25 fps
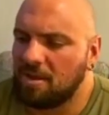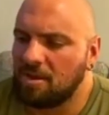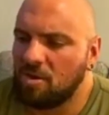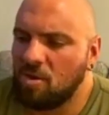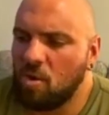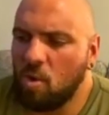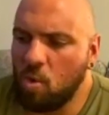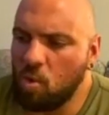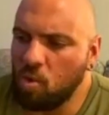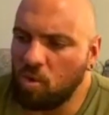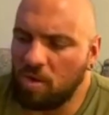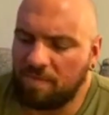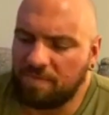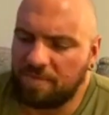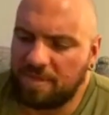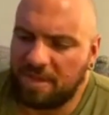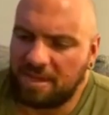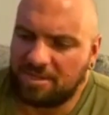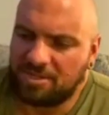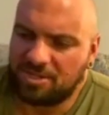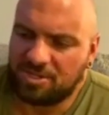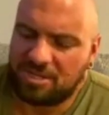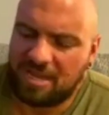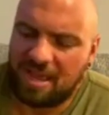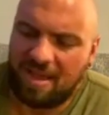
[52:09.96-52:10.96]
or if they
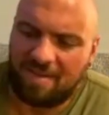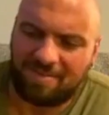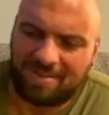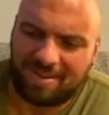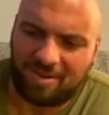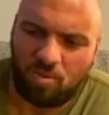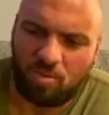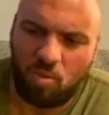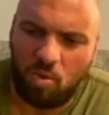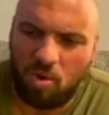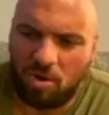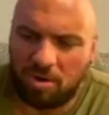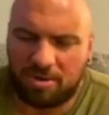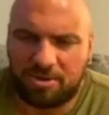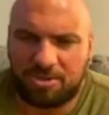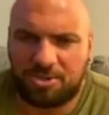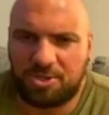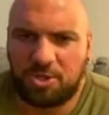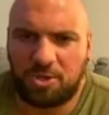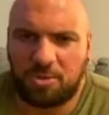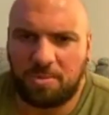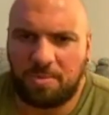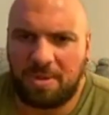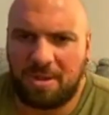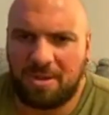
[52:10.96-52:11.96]
just have like 1 or
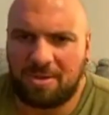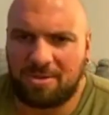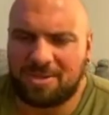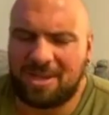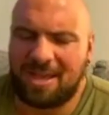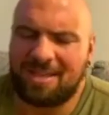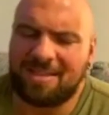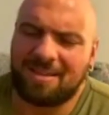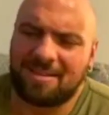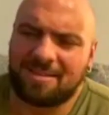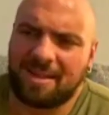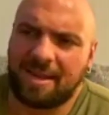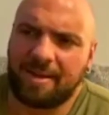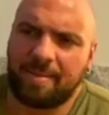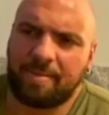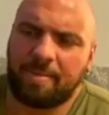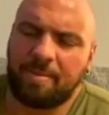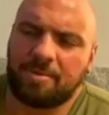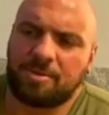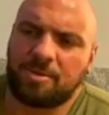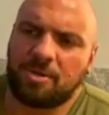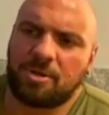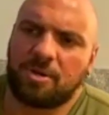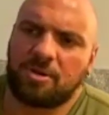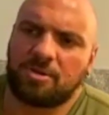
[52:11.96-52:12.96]
2 meals. I think a lot of
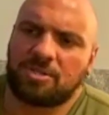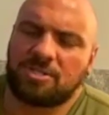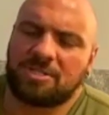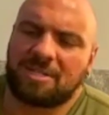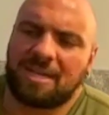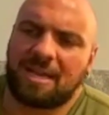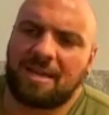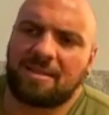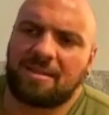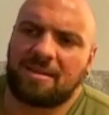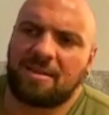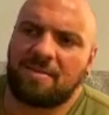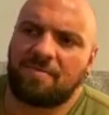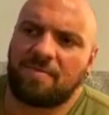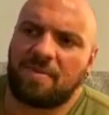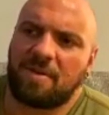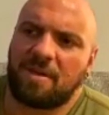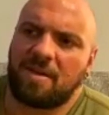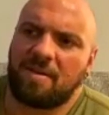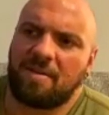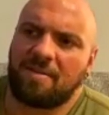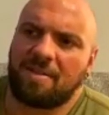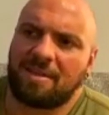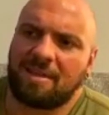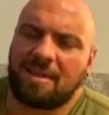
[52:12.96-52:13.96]
people don't understand that if
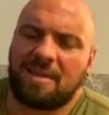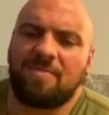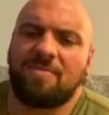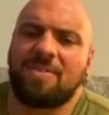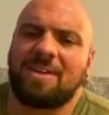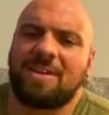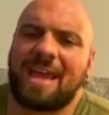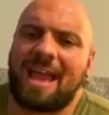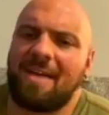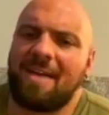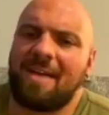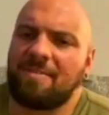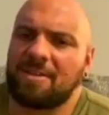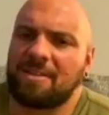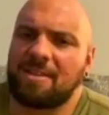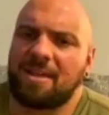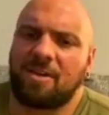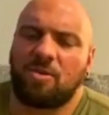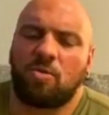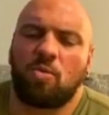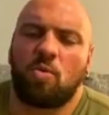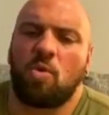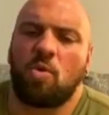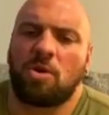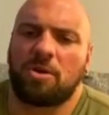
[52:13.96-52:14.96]
even having
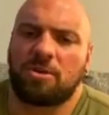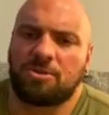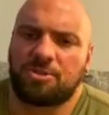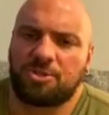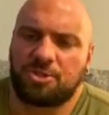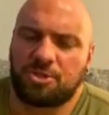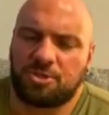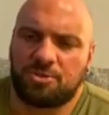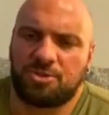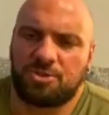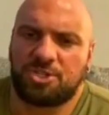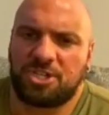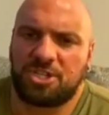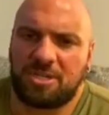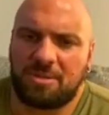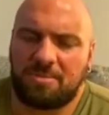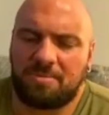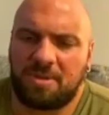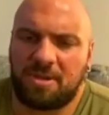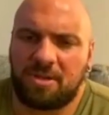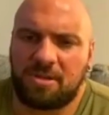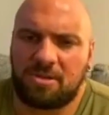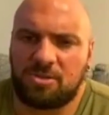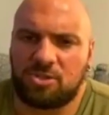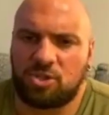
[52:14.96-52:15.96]
like 1 or 2 cheat
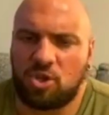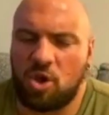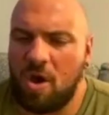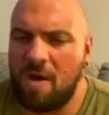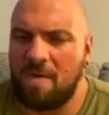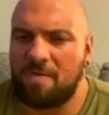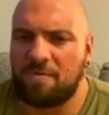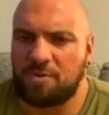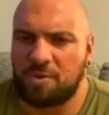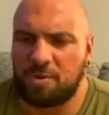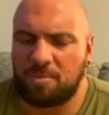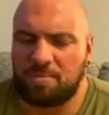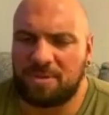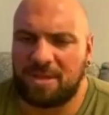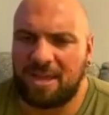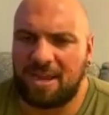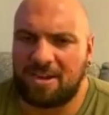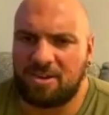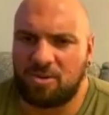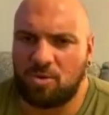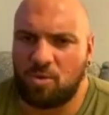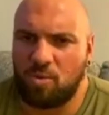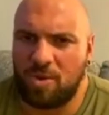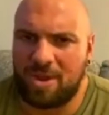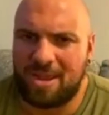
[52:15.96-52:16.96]
meals off their
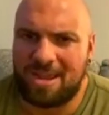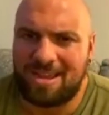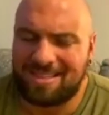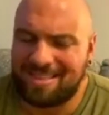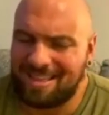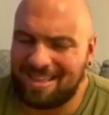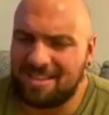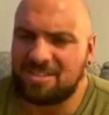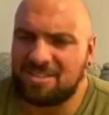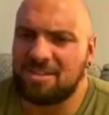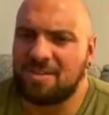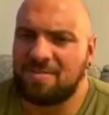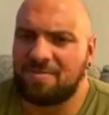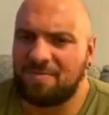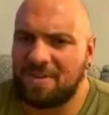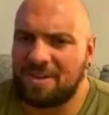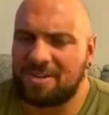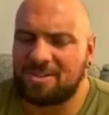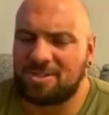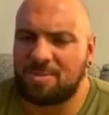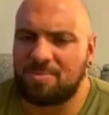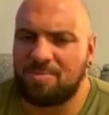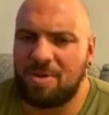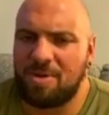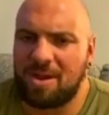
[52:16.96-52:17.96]
plan a week, that's going to
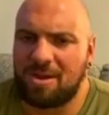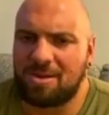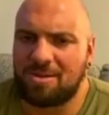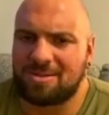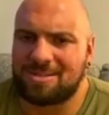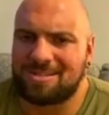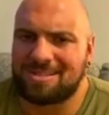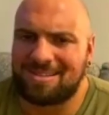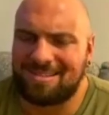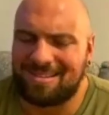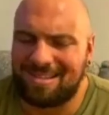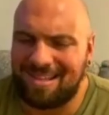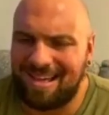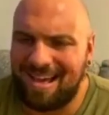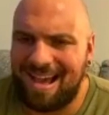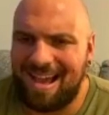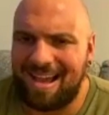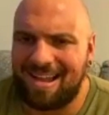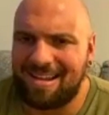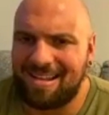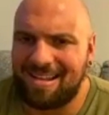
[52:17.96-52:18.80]
affect your progress a lot.